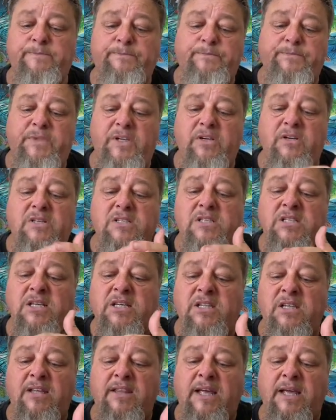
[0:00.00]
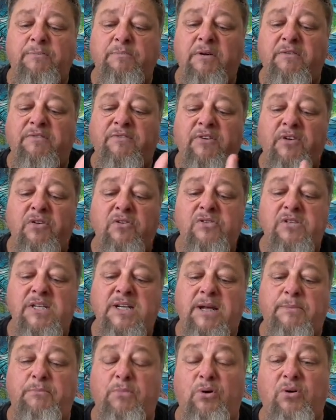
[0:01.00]
you can see that they perfuse a
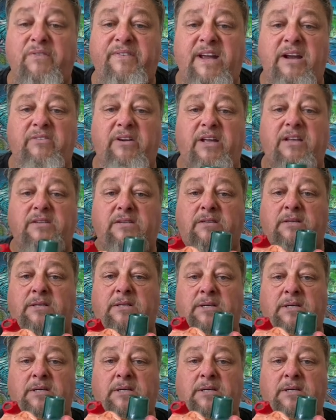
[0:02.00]
number of areas.